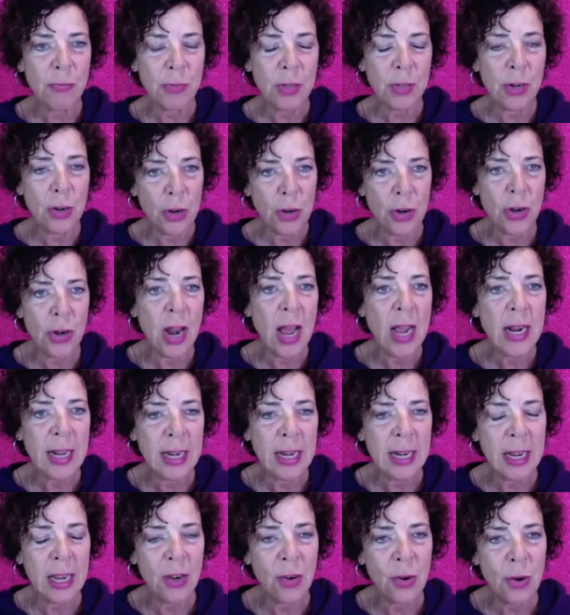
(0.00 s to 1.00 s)
You're not going
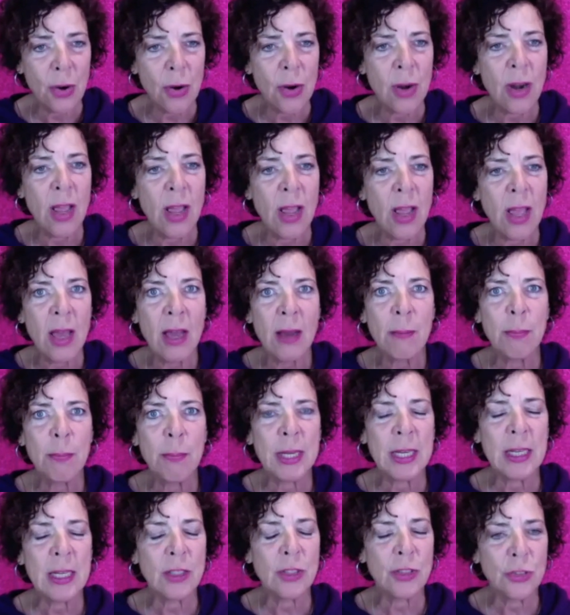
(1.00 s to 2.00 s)
to get hurt,
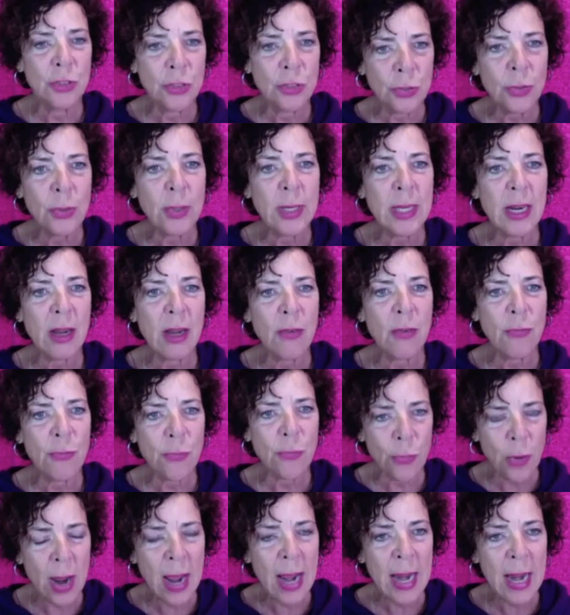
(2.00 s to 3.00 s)
but do it
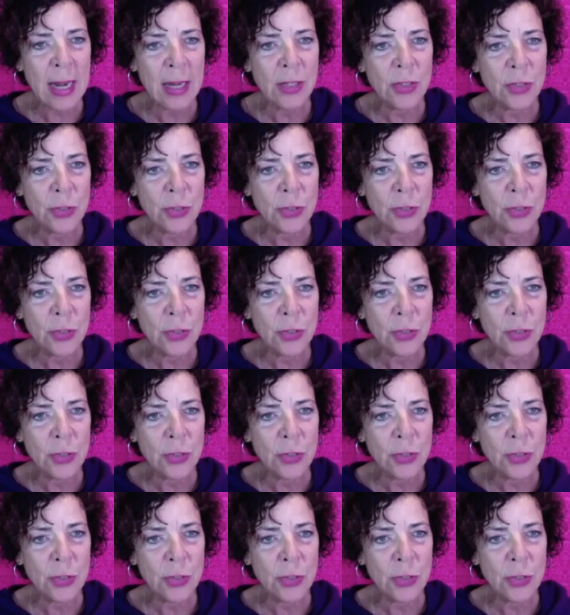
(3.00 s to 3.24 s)
afraid.